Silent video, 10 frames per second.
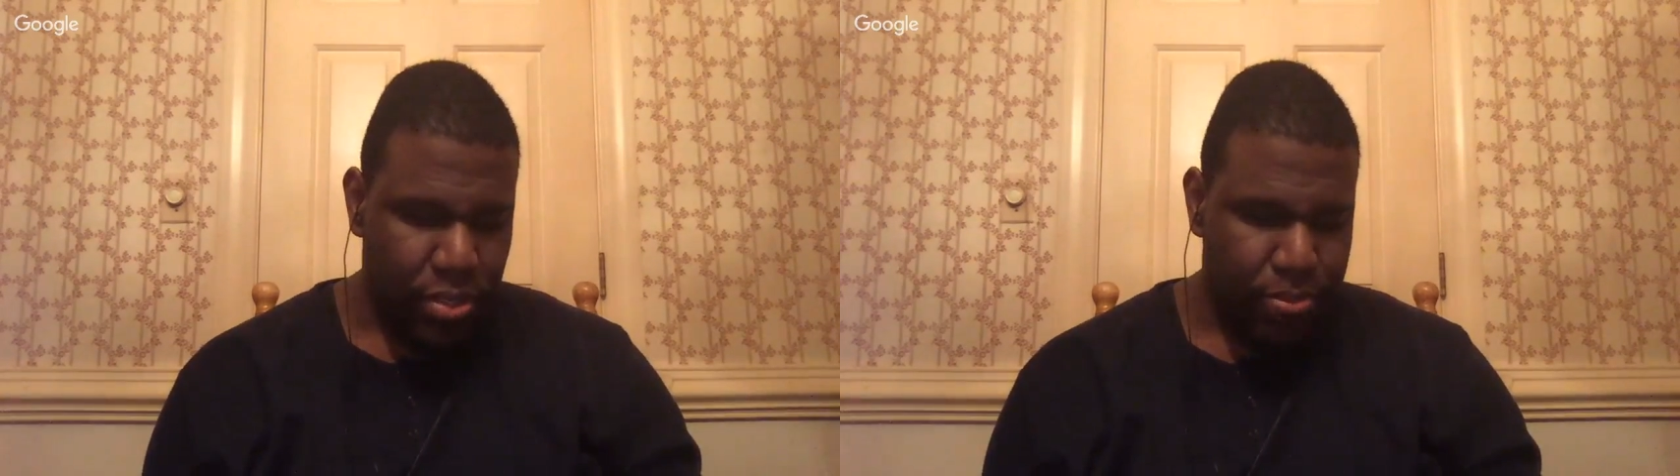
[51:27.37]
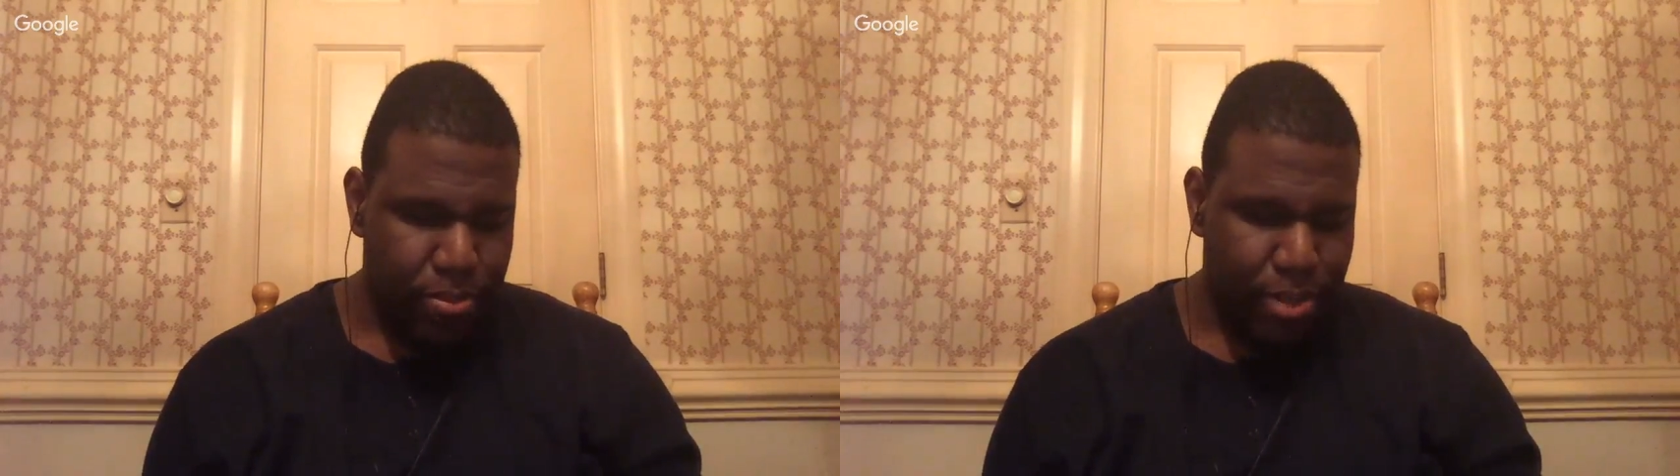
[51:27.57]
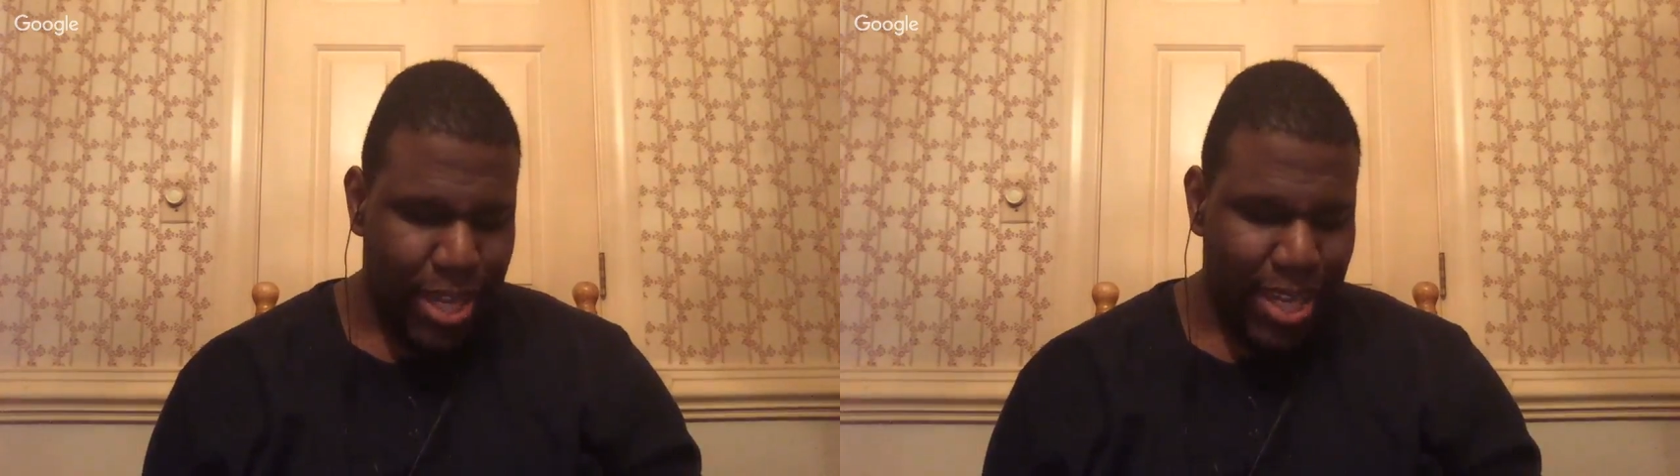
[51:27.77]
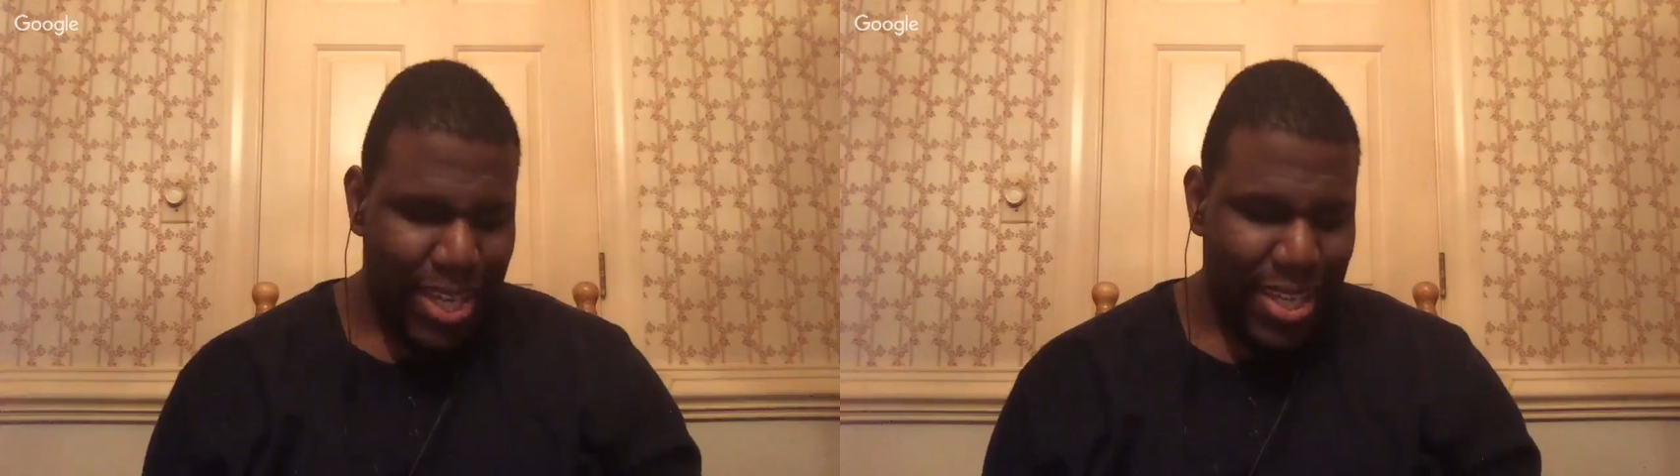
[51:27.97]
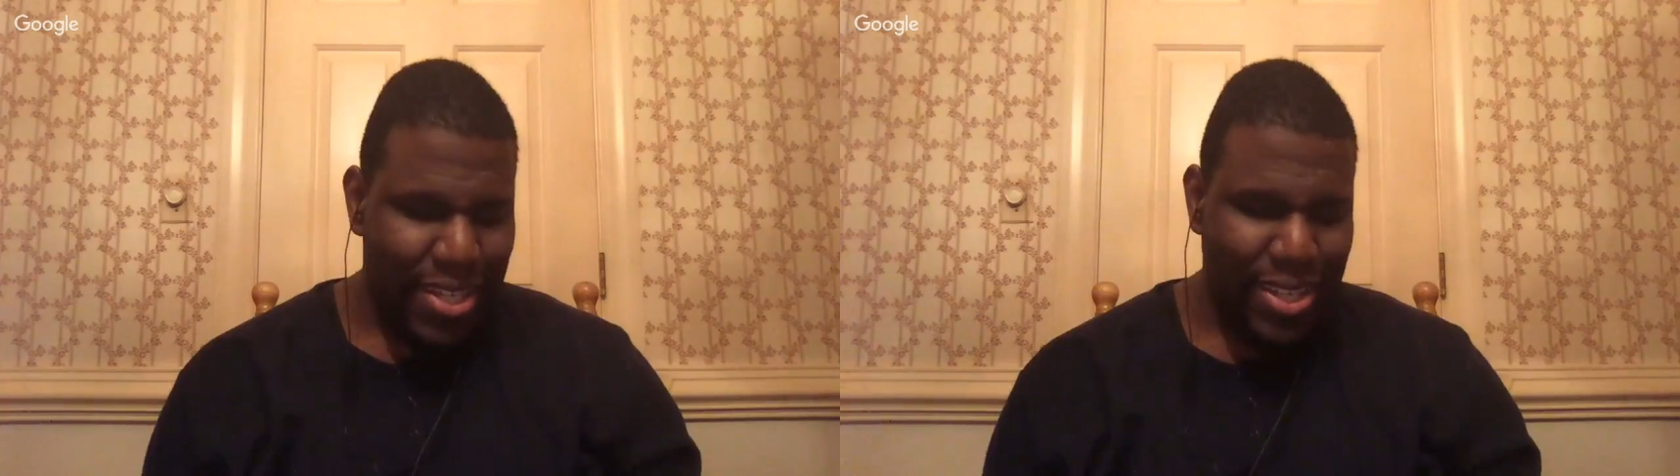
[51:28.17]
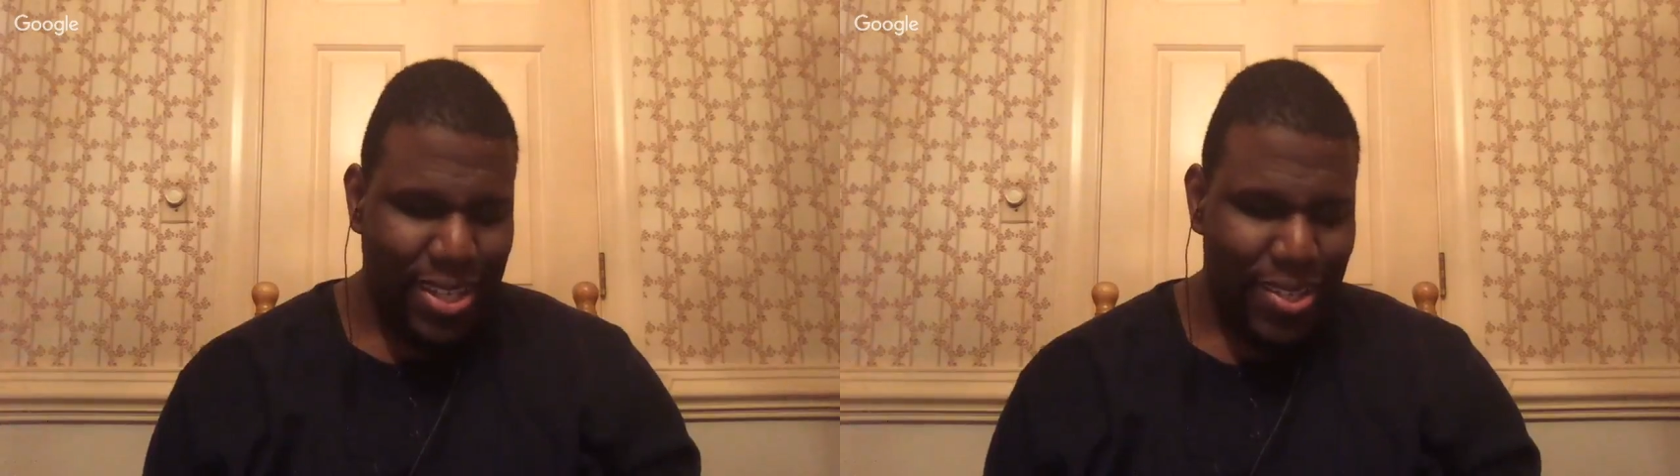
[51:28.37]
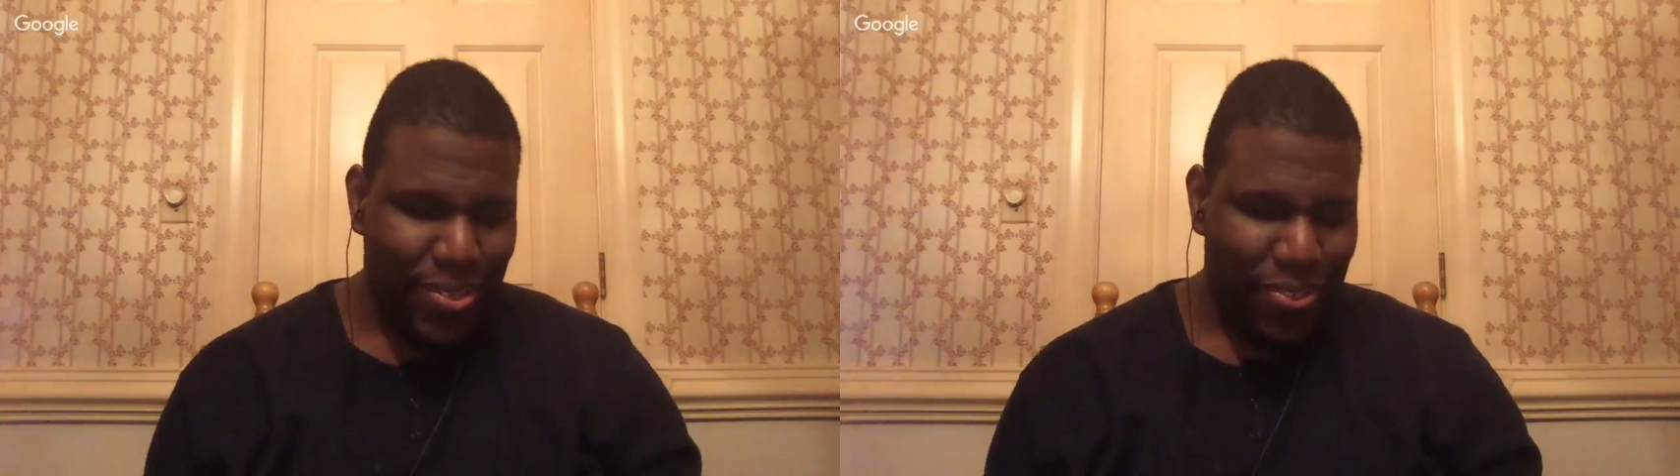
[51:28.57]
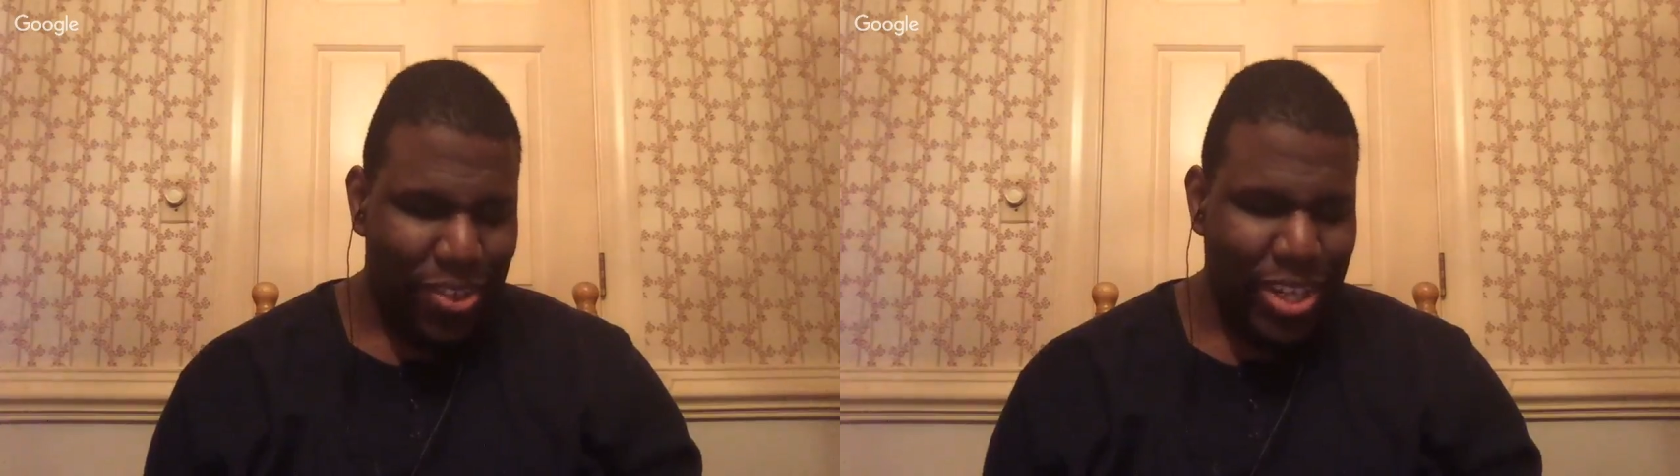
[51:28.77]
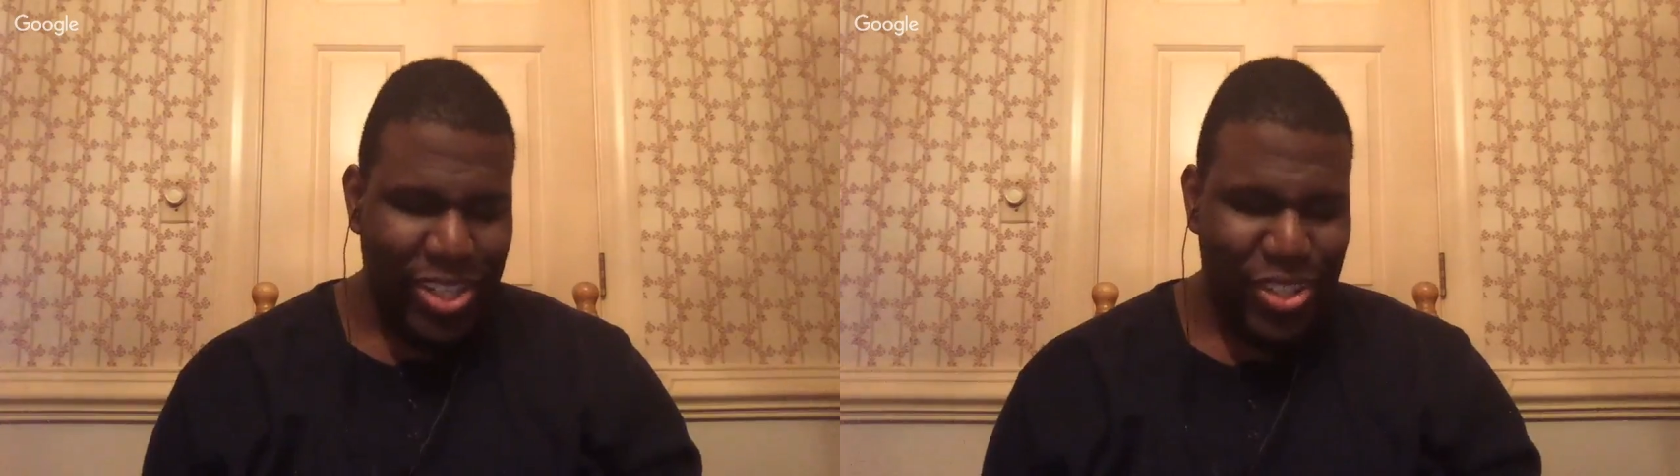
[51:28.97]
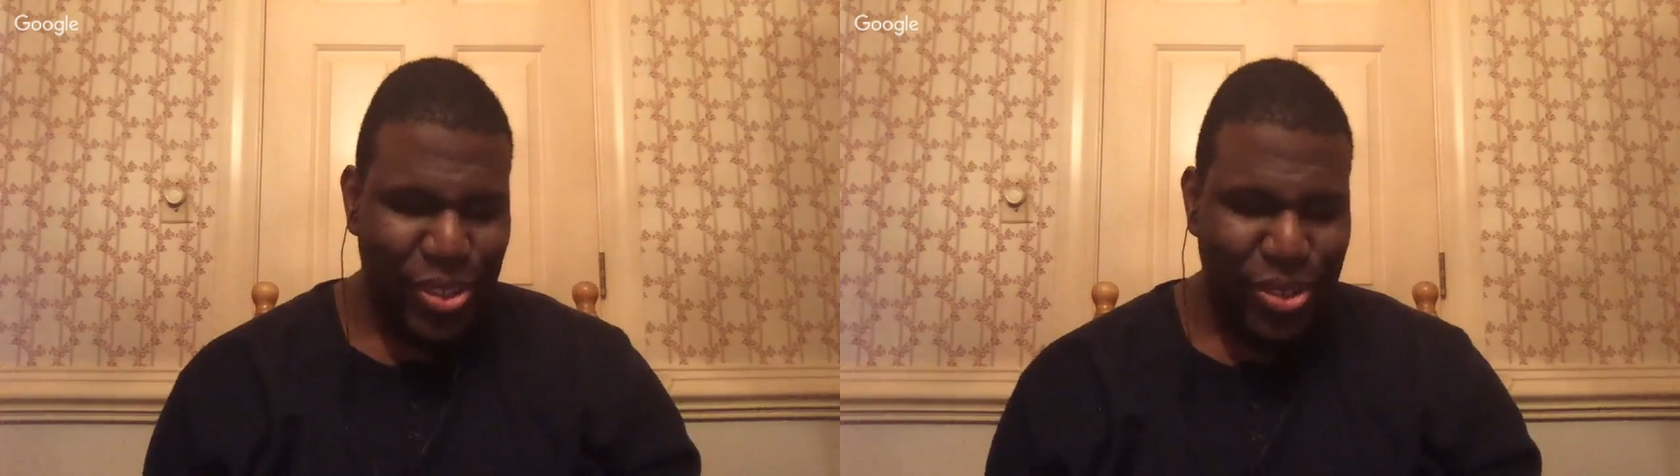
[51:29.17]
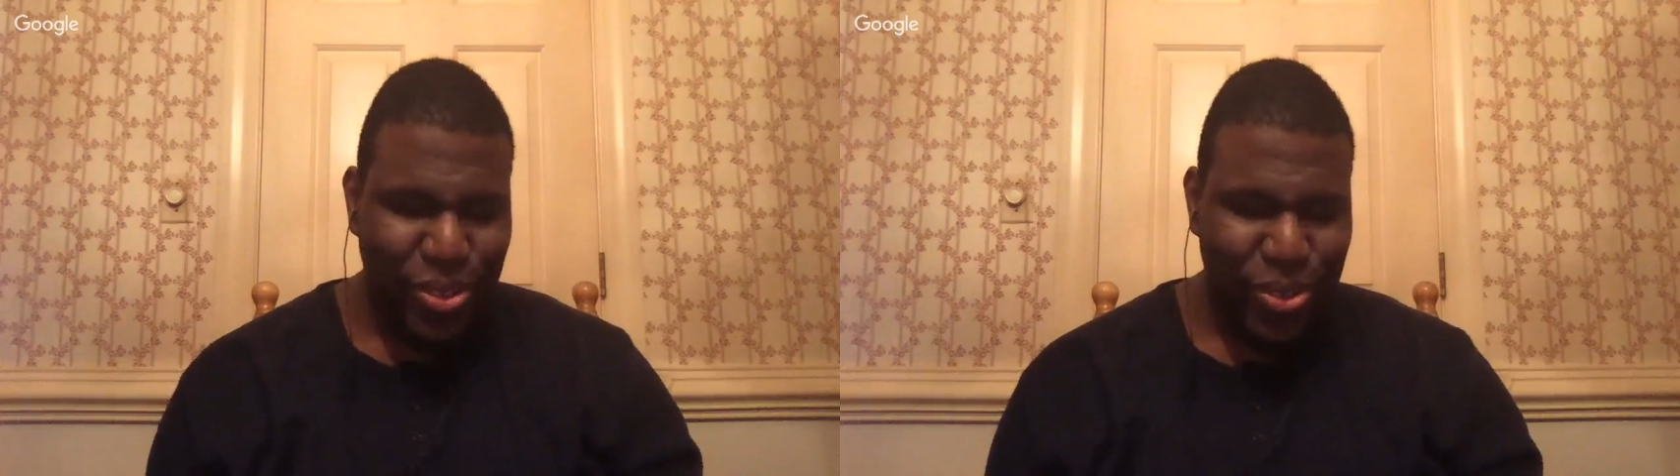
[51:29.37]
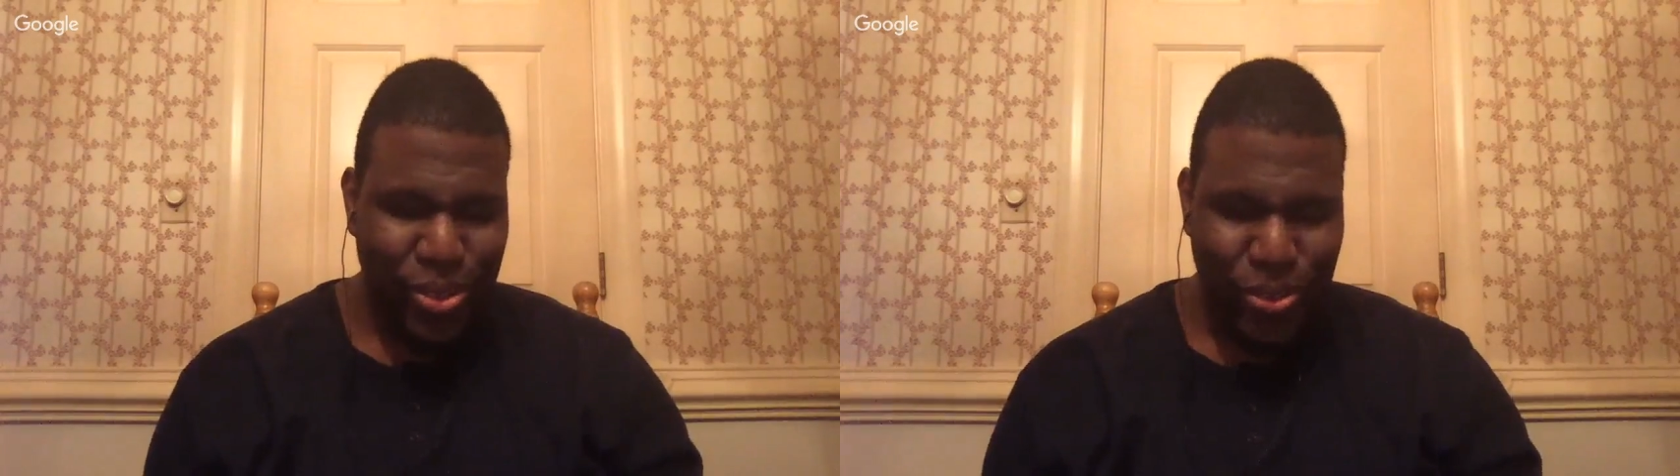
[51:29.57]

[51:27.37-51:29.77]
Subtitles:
Man, one and two.